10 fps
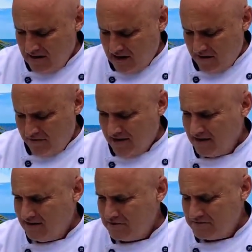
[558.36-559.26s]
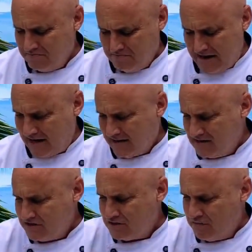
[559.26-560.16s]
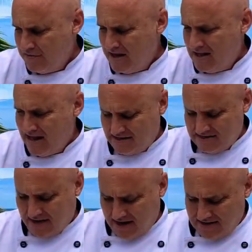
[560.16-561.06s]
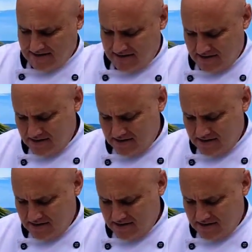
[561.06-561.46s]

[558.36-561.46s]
I want to get those mac nuts swimming in that sauce,